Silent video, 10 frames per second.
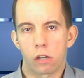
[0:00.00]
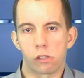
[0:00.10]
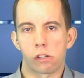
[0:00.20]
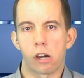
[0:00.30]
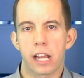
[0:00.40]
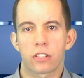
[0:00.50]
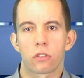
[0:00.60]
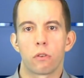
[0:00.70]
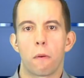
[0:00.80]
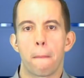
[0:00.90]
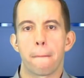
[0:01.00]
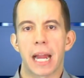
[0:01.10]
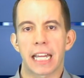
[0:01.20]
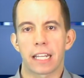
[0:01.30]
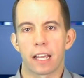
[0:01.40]

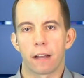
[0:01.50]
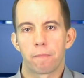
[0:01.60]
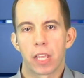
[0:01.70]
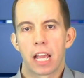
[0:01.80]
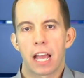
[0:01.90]
WrestleMania.